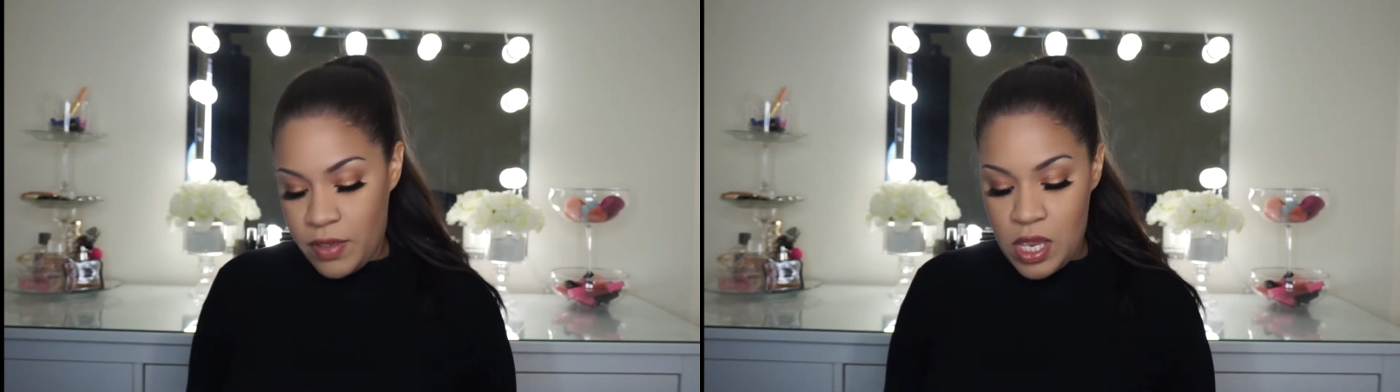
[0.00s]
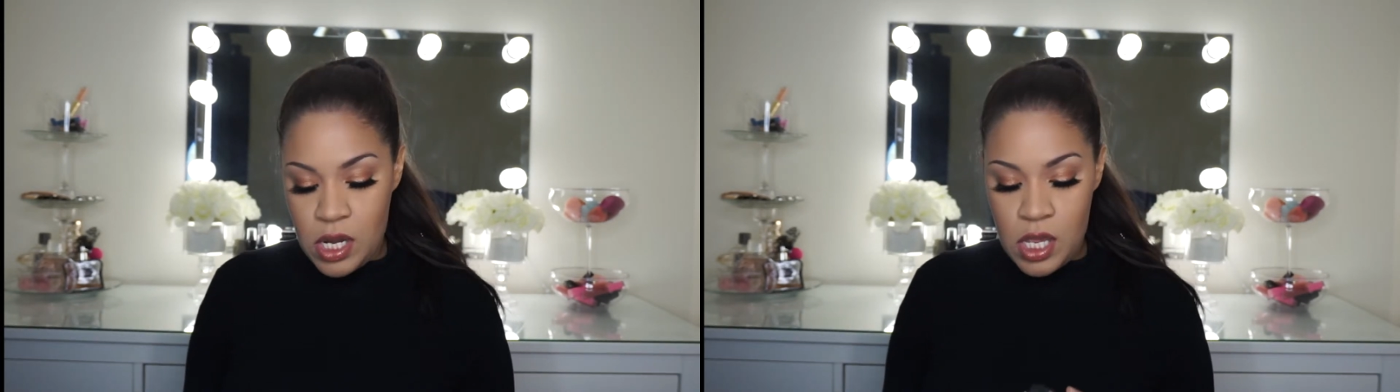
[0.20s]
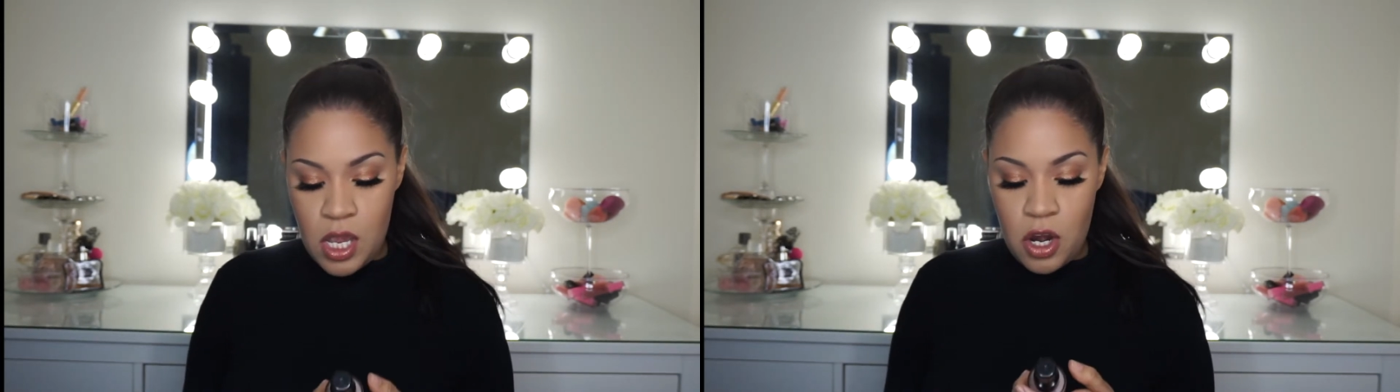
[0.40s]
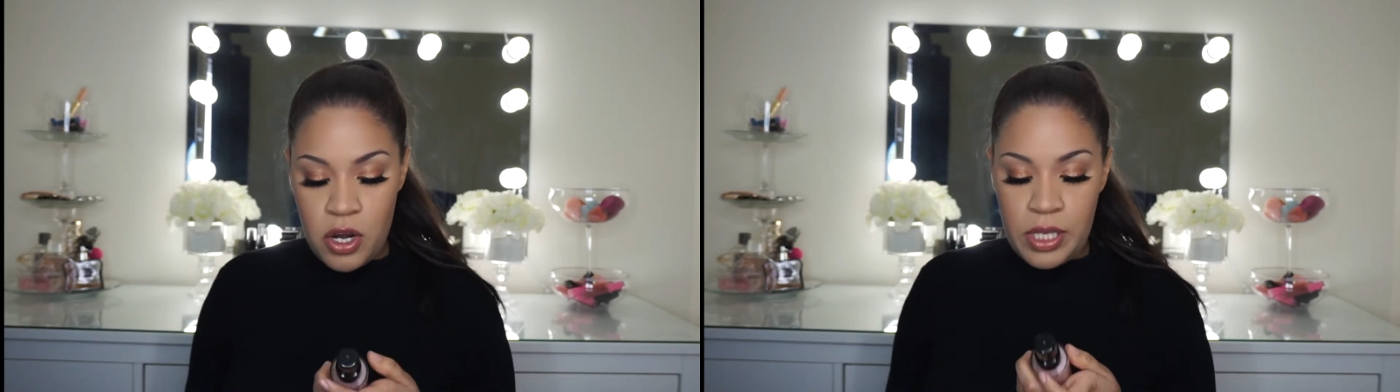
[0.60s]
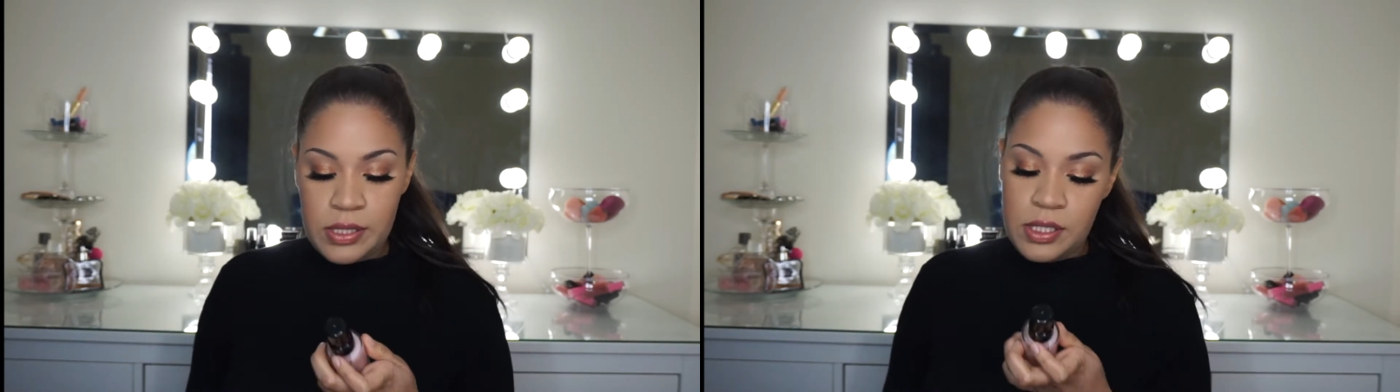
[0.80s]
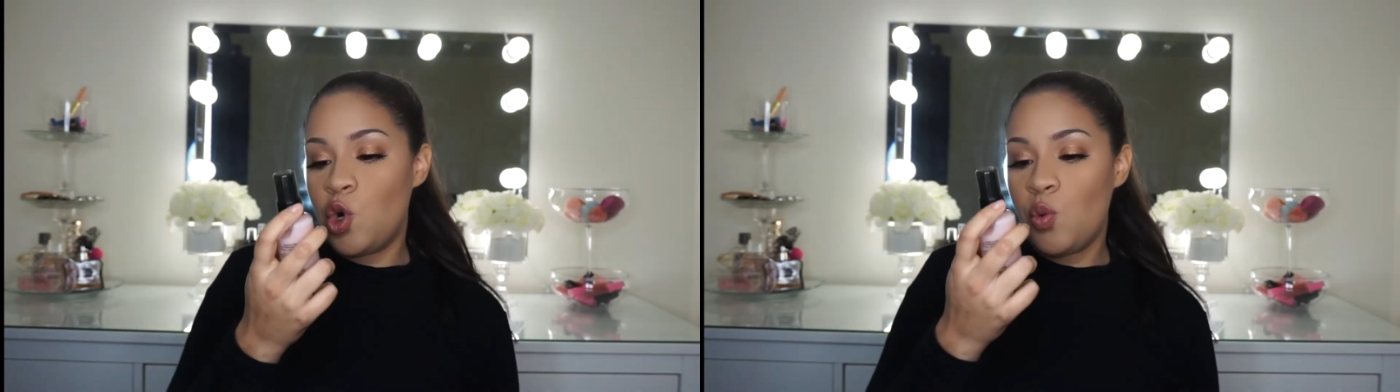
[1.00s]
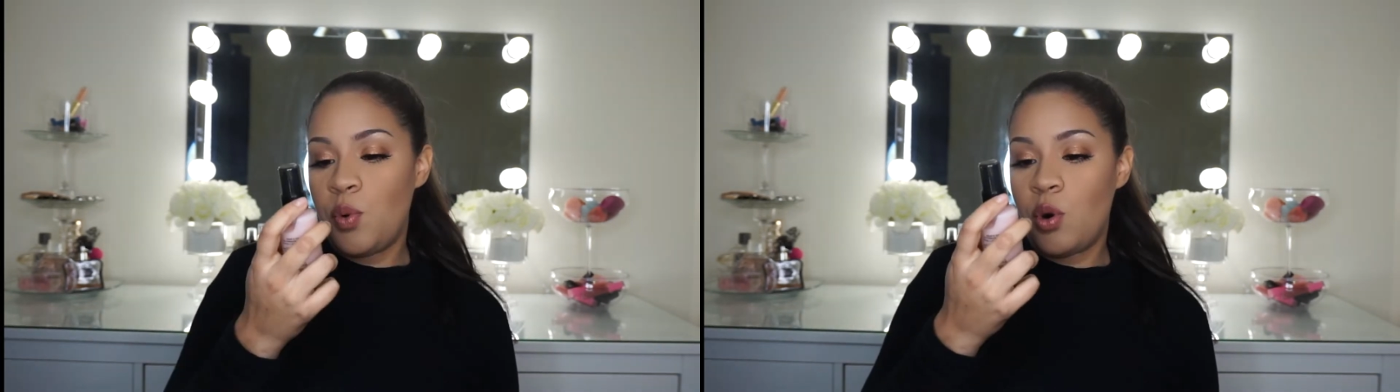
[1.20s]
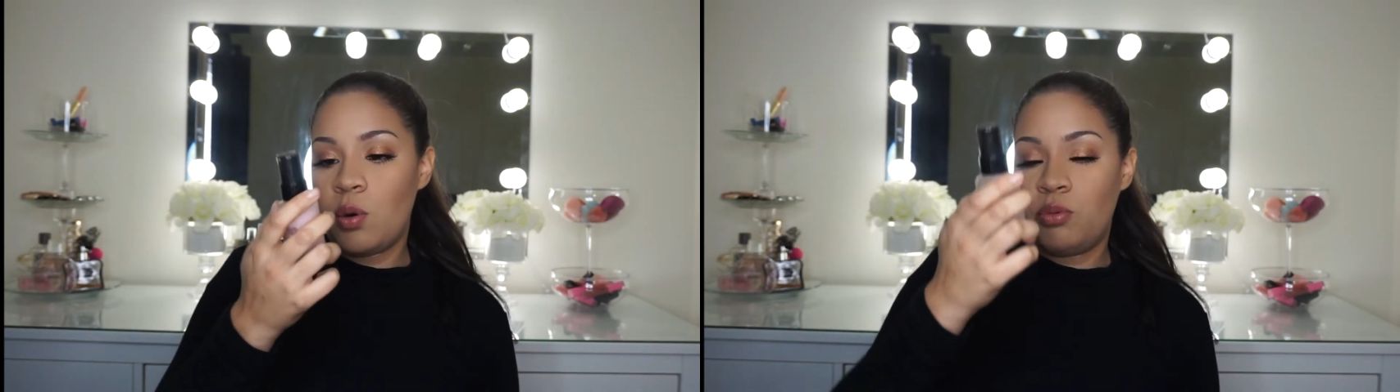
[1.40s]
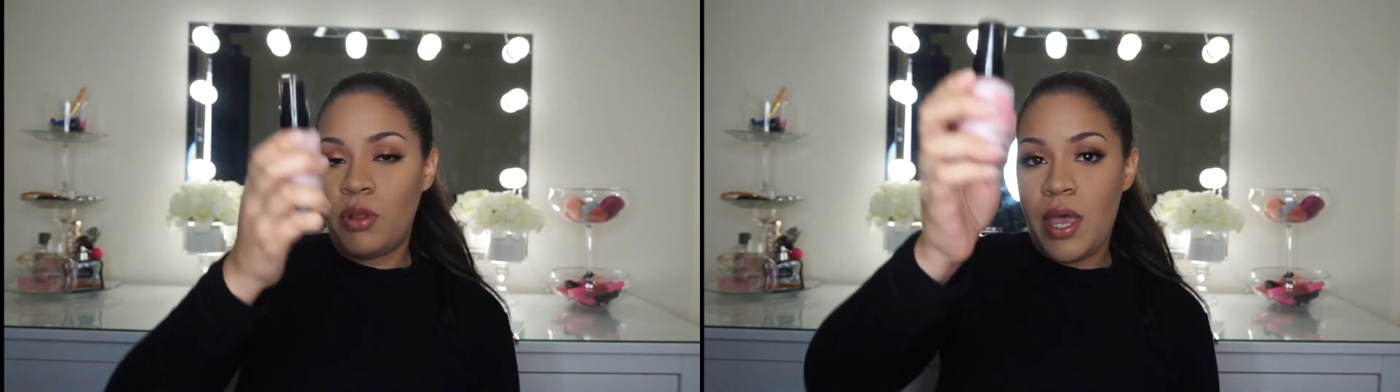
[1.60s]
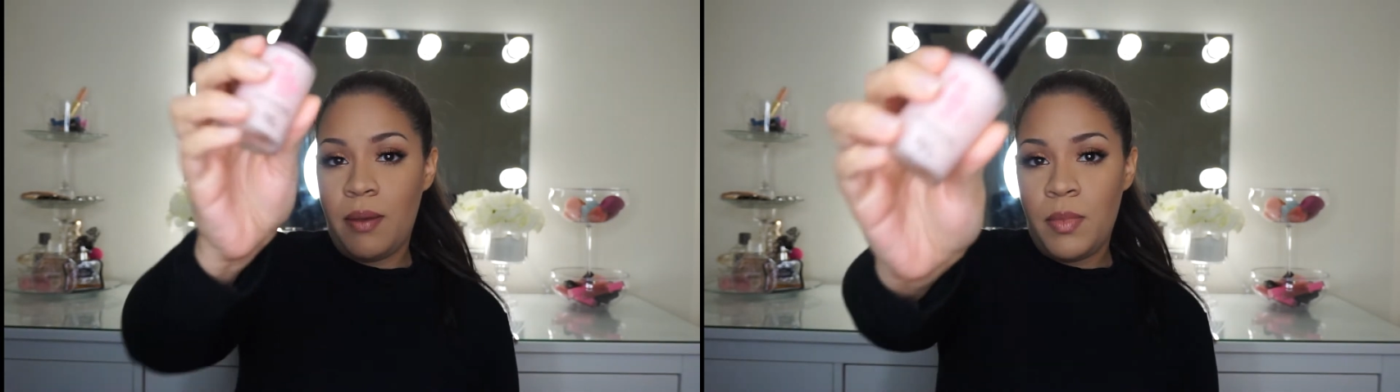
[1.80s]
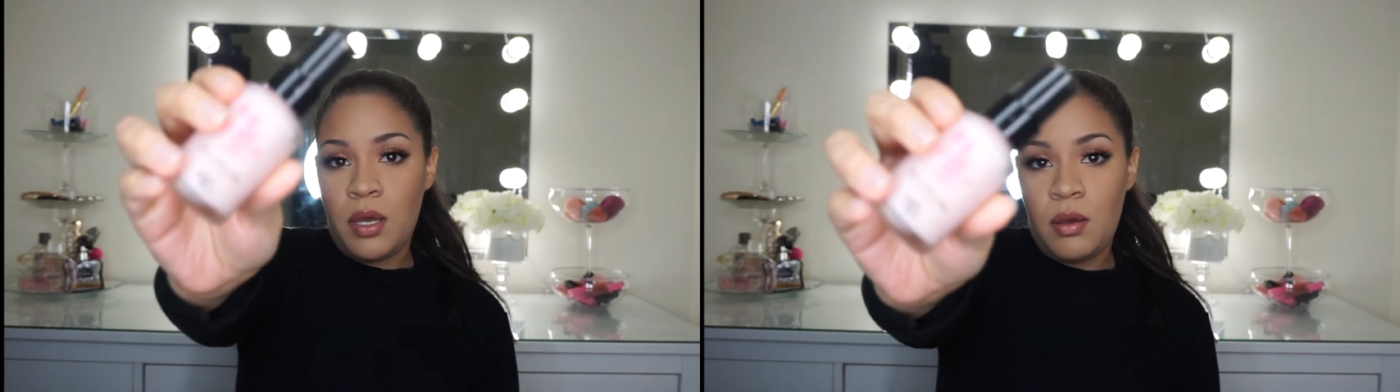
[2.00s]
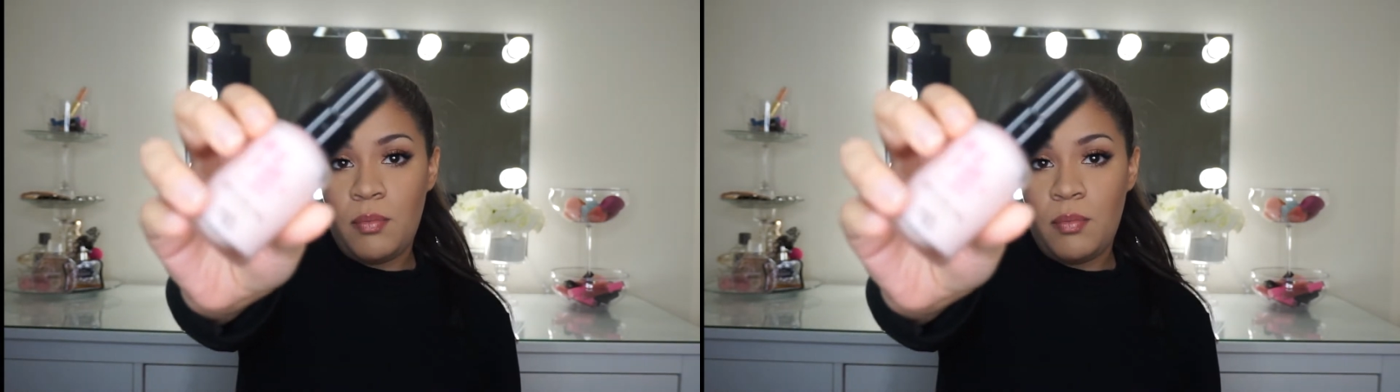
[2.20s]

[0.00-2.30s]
in here is the Poreblem